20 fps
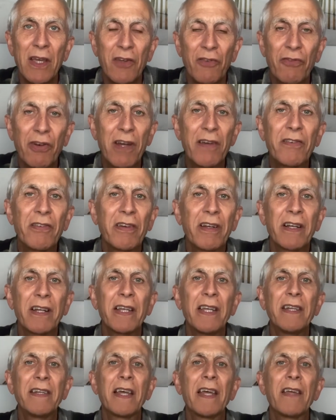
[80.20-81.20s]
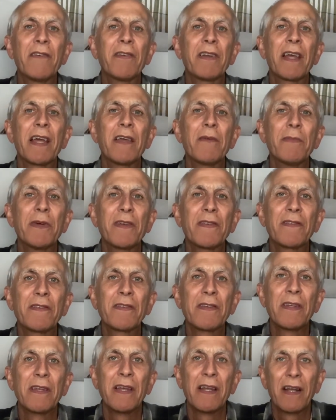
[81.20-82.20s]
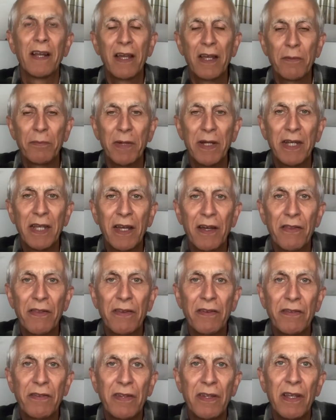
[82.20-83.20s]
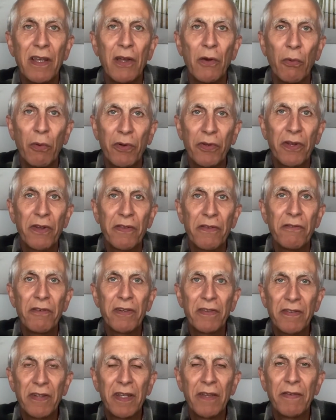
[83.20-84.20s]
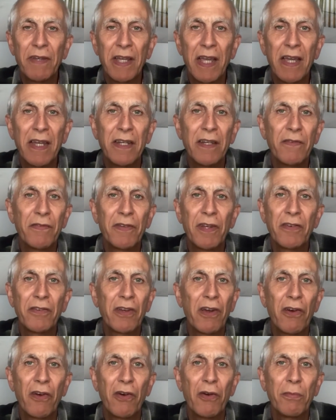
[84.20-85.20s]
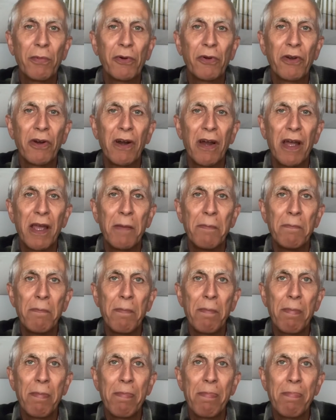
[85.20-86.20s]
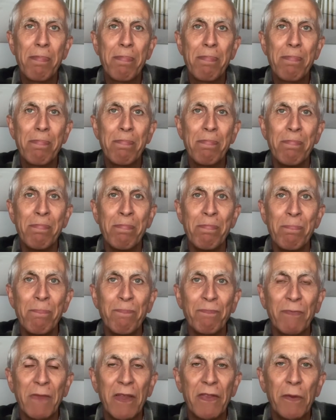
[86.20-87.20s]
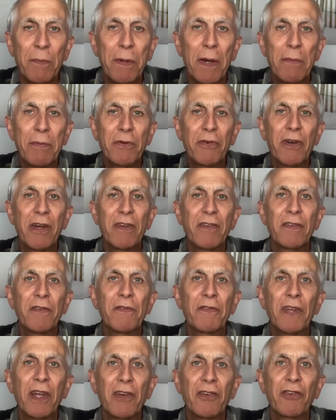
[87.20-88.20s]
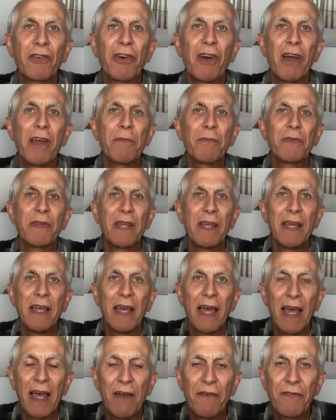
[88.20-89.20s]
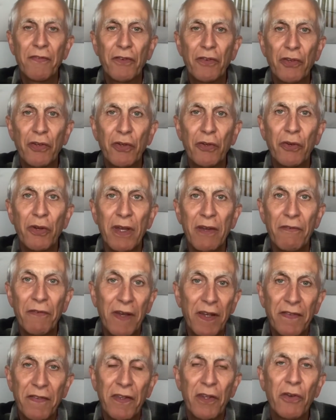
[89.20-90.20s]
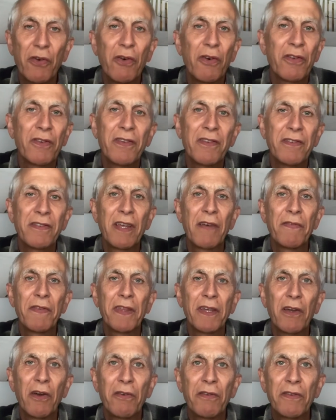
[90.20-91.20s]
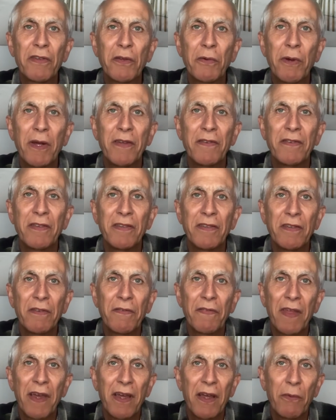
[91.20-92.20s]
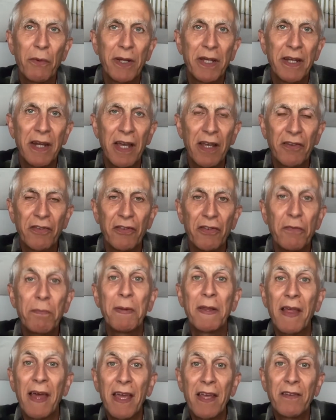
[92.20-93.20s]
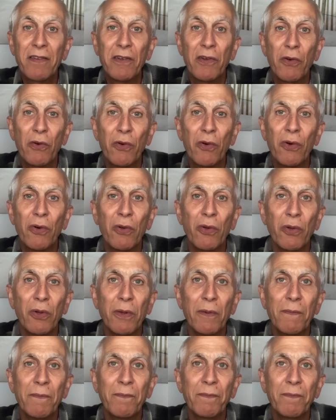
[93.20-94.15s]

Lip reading: Tragically, David Amess, like many others, was on the receiving end of such a horrible crime. The perpetrators of such crimes have to face the courts and suffer the consequences of their wicked actions, but that isn't all.